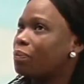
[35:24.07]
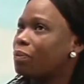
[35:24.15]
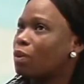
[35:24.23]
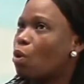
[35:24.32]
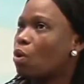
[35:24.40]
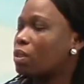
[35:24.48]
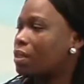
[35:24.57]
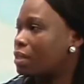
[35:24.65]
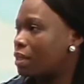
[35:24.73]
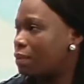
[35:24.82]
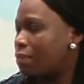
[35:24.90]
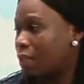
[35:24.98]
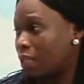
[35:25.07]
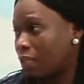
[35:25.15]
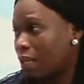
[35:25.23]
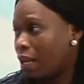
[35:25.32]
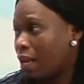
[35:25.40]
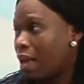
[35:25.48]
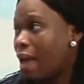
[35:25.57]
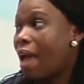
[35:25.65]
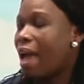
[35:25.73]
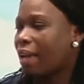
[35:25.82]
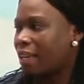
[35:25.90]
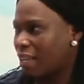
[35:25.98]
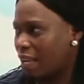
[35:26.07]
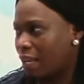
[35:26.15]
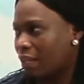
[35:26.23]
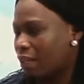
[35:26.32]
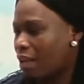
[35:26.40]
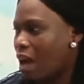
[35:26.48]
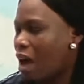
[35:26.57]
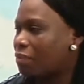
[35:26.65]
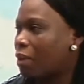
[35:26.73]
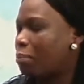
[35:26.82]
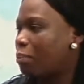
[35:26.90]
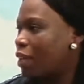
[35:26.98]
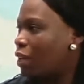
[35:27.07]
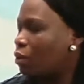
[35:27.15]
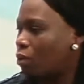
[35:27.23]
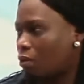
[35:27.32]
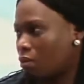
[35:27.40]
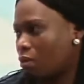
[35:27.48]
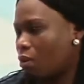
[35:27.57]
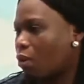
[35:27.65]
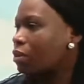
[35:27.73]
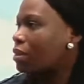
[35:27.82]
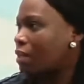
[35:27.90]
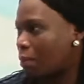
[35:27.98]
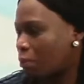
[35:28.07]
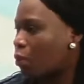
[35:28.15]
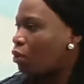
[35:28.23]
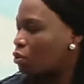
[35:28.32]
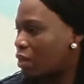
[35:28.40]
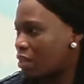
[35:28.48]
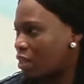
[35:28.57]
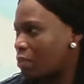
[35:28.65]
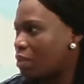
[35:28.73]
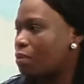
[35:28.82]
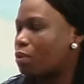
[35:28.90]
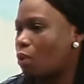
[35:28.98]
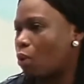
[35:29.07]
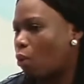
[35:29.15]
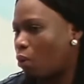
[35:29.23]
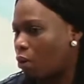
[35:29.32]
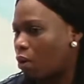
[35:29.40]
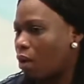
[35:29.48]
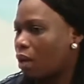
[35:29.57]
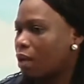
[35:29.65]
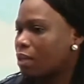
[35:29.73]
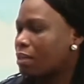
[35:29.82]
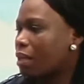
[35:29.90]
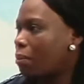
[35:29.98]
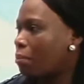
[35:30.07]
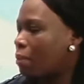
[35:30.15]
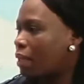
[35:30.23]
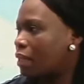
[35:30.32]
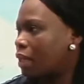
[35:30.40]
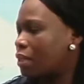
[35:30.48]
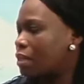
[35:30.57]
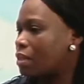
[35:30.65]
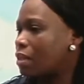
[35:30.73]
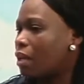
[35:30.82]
conceiving again after being on some contraceptives or some methods.